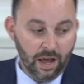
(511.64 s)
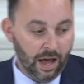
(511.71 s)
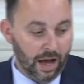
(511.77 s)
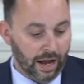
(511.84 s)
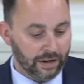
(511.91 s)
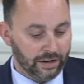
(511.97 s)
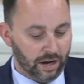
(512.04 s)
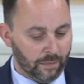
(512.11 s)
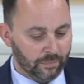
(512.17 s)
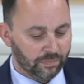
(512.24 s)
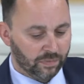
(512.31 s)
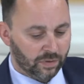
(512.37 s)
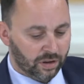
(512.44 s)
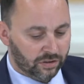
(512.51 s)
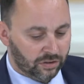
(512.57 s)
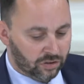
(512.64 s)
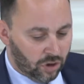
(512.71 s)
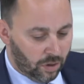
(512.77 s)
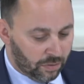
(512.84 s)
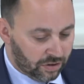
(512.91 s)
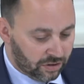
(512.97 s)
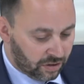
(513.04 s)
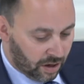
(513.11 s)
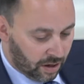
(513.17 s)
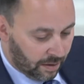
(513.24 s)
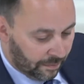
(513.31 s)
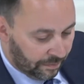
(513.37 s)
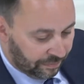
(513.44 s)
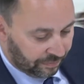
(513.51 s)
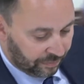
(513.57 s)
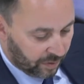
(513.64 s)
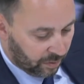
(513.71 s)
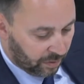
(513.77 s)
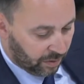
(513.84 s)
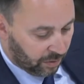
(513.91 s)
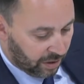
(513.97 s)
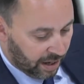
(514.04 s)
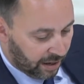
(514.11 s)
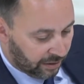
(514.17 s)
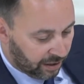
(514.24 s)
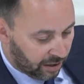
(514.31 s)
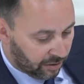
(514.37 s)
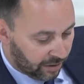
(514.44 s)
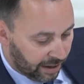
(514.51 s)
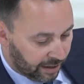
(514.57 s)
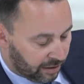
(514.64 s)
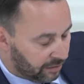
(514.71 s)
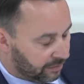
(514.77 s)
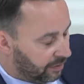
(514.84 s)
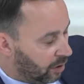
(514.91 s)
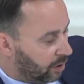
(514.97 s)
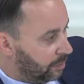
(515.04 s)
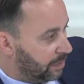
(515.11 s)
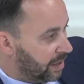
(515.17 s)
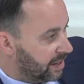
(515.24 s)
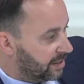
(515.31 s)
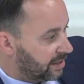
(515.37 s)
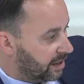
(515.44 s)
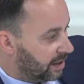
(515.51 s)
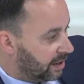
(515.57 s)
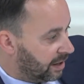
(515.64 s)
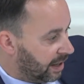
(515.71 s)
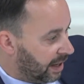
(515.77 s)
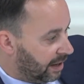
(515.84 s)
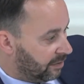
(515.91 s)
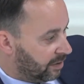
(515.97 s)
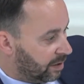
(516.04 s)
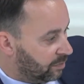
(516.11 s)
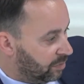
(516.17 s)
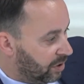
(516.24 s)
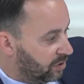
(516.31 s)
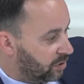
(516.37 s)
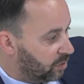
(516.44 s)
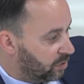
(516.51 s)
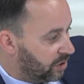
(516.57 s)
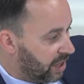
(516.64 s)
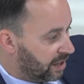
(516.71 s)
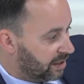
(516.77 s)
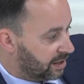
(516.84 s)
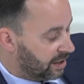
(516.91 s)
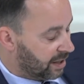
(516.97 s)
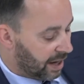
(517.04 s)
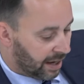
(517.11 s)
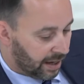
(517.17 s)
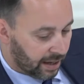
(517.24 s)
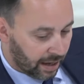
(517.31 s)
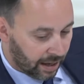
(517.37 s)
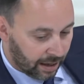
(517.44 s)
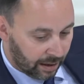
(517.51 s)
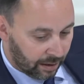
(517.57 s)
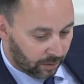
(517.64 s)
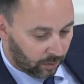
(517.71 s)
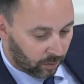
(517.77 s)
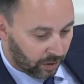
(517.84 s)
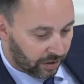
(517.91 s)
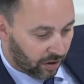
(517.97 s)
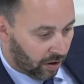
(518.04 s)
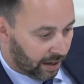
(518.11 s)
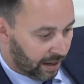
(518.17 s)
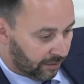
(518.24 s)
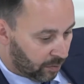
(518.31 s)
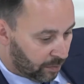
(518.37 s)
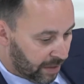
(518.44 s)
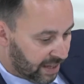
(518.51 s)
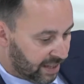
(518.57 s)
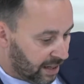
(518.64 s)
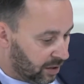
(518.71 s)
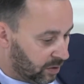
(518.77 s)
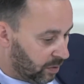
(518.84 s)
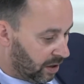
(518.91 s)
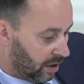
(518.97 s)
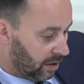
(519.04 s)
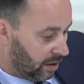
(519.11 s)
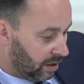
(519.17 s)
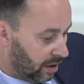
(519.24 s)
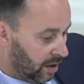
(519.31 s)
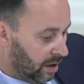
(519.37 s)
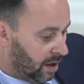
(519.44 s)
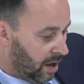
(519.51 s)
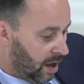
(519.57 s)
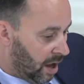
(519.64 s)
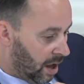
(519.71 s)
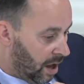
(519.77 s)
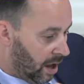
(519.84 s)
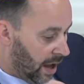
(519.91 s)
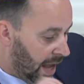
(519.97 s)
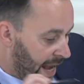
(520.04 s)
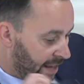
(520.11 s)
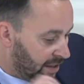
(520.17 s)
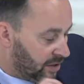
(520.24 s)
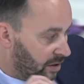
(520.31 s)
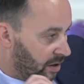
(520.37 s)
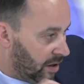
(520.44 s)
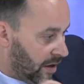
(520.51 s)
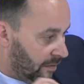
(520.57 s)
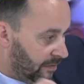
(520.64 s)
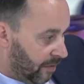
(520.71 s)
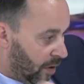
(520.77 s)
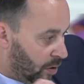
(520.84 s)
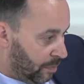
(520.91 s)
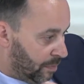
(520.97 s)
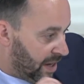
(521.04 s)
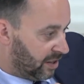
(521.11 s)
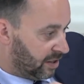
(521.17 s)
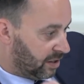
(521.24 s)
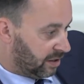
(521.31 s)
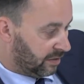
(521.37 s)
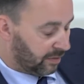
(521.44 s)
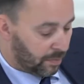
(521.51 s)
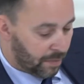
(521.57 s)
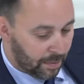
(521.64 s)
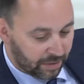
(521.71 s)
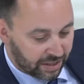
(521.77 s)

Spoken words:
And Tomas, we had the Iranian foreign minister here in Brussels yesterday with high-level meetings with other heads, foreign ministers from member